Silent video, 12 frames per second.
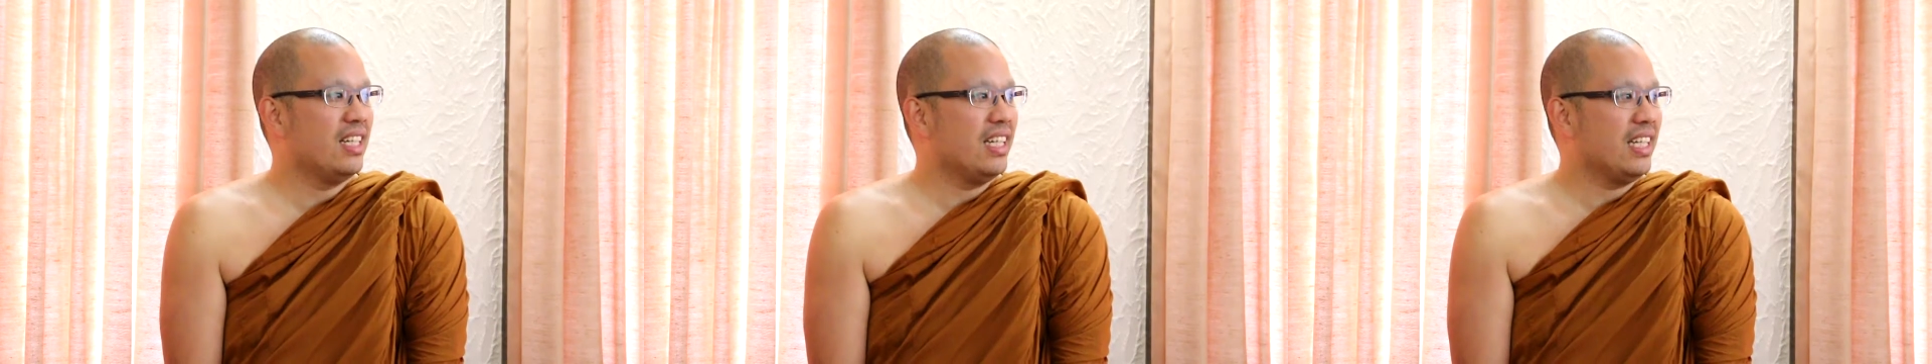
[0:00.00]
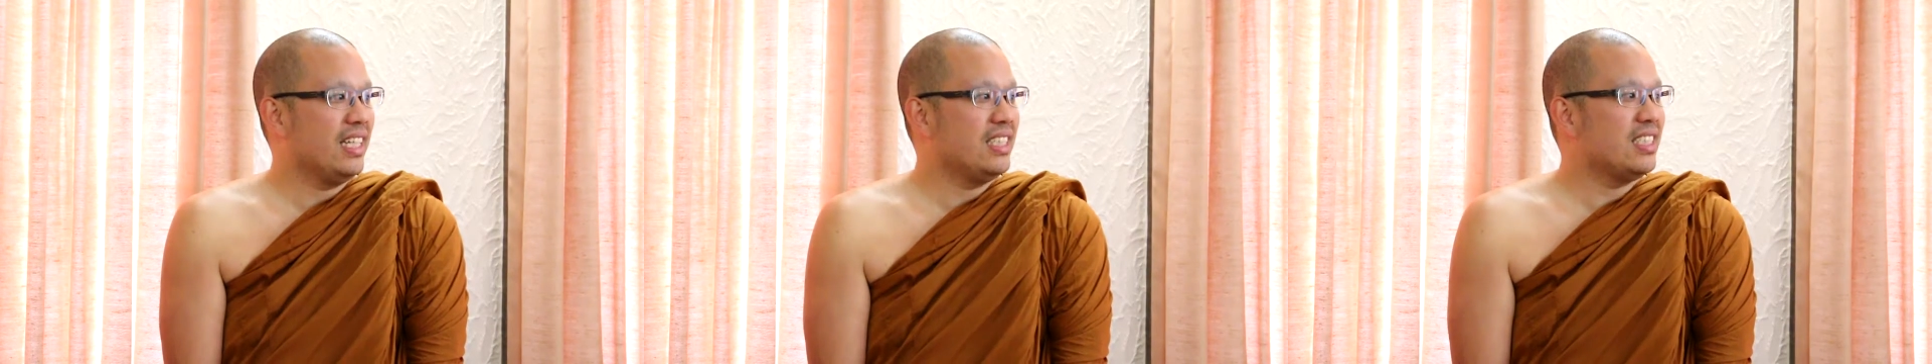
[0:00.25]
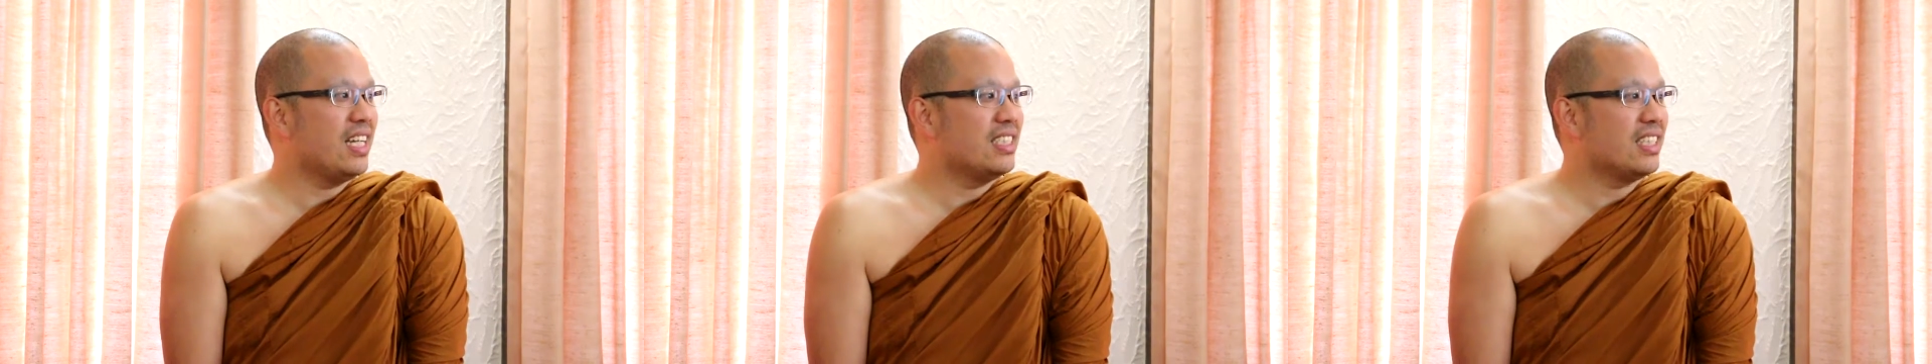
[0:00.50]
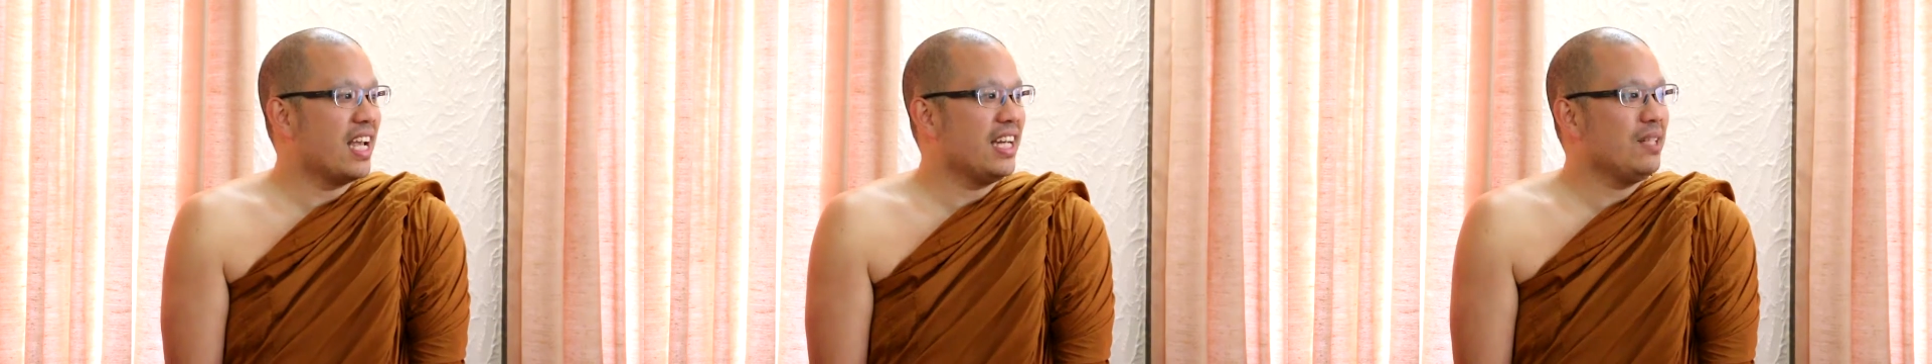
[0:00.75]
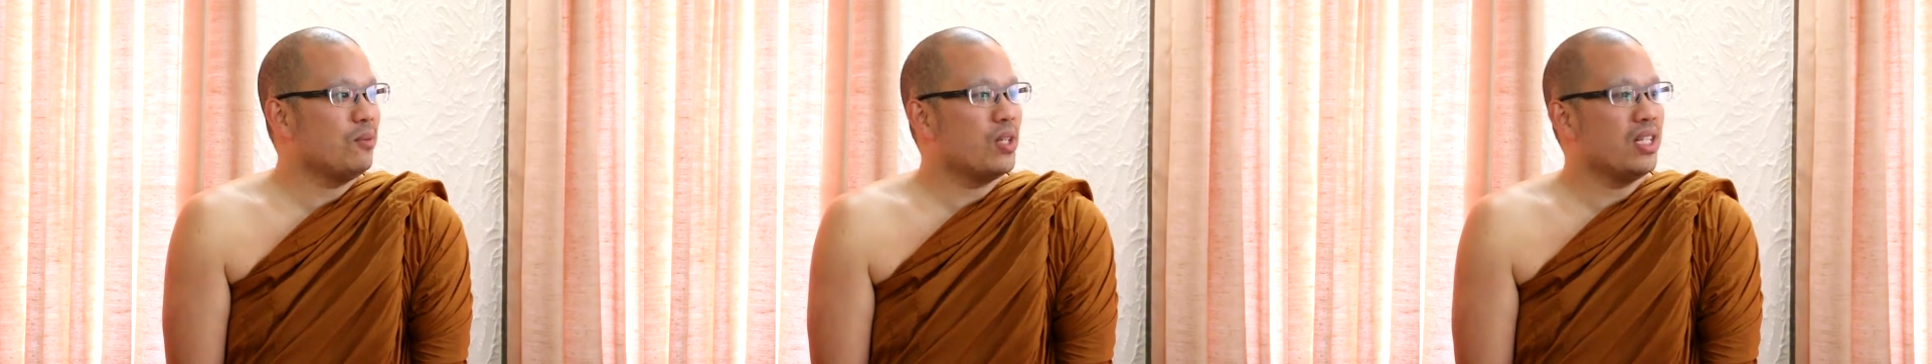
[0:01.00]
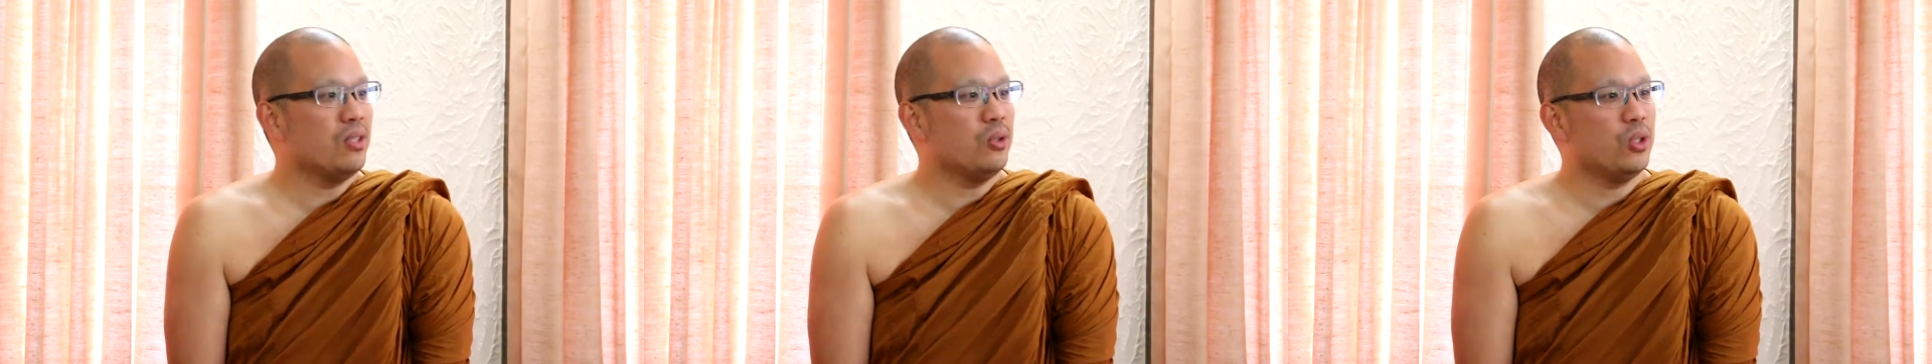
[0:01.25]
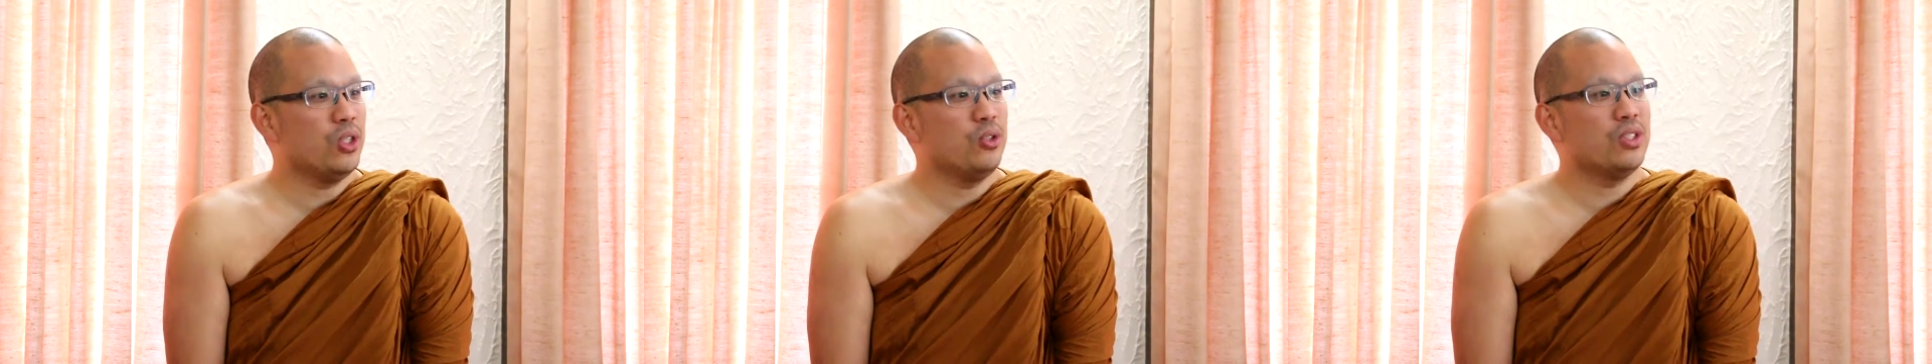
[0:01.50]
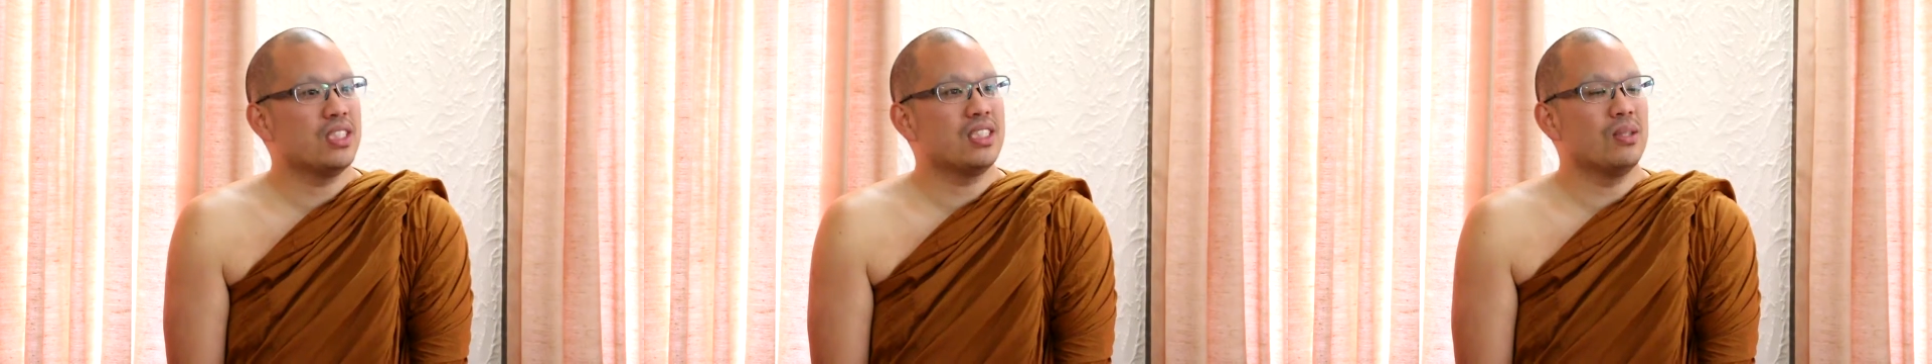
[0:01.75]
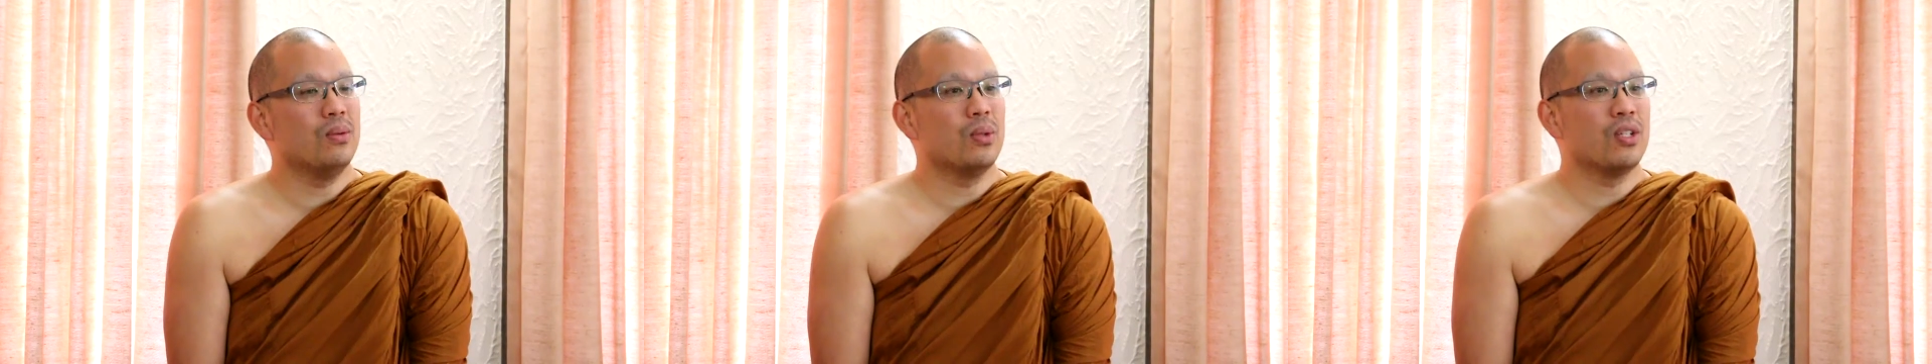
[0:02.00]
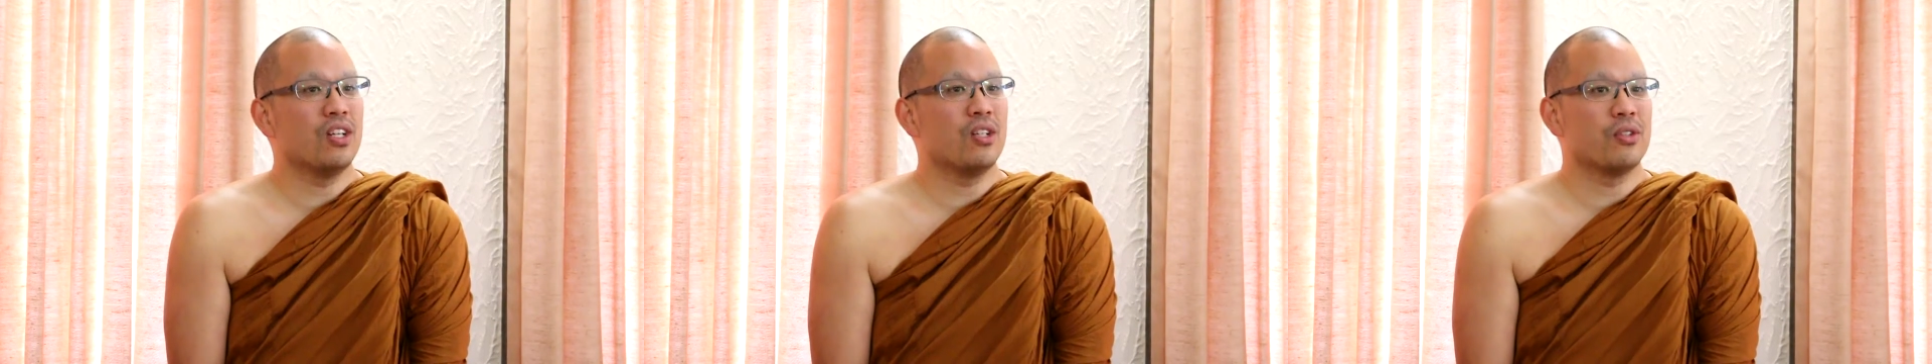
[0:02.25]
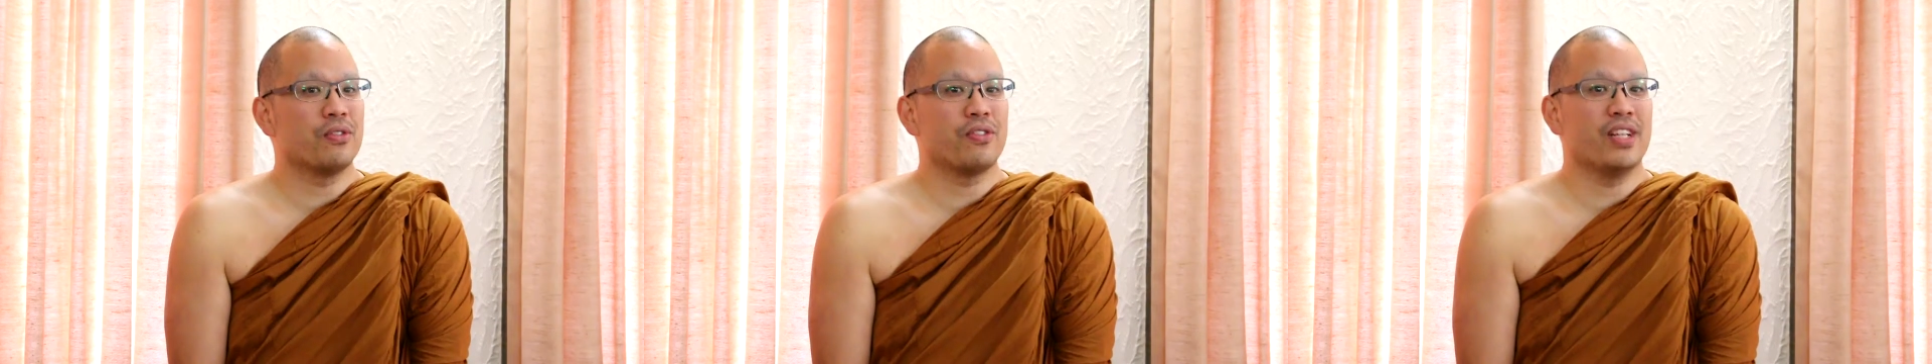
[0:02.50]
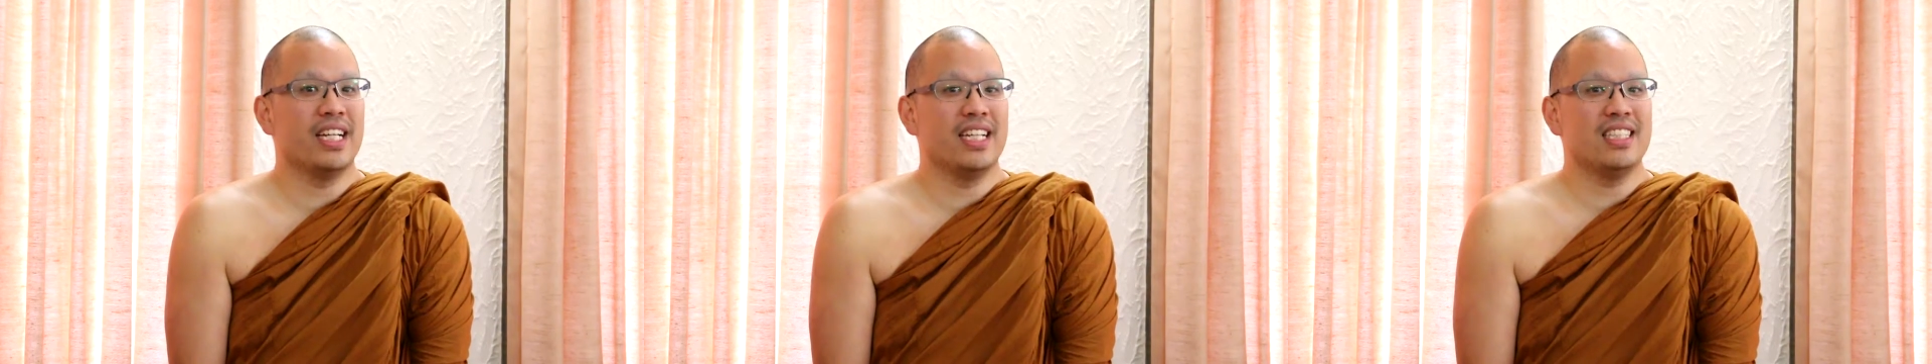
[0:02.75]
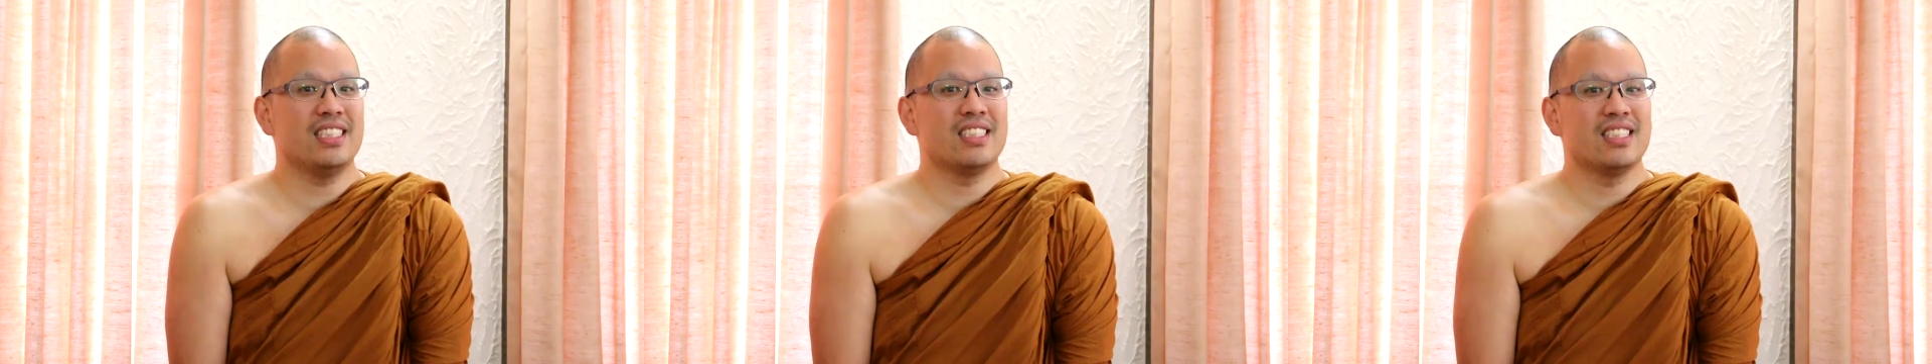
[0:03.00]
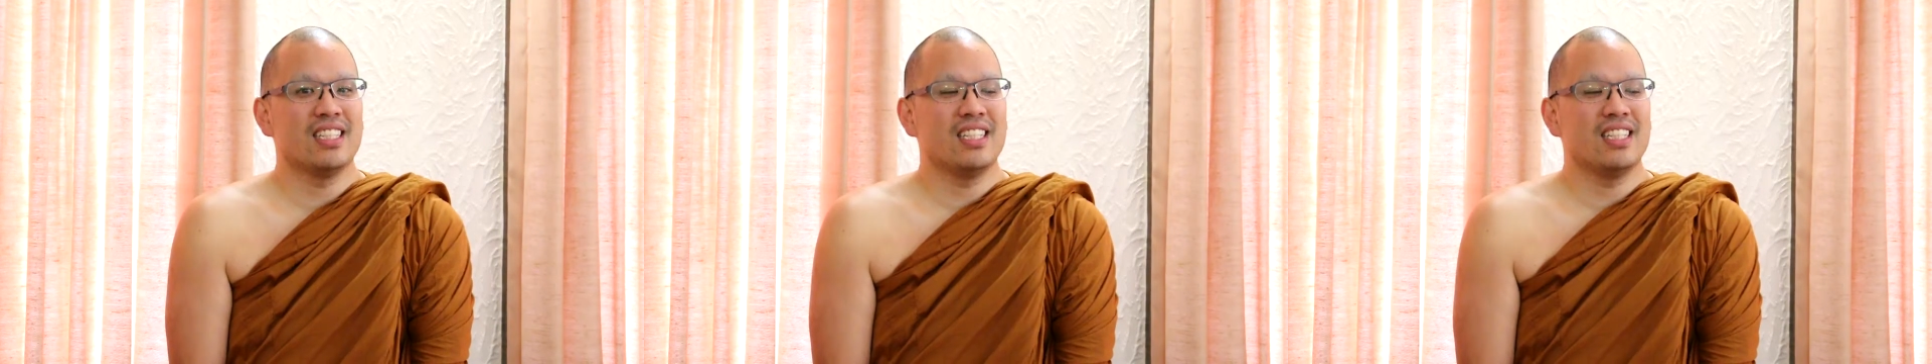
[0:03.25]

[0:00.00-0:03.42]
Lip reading: He says anyone who uses the word or phrase,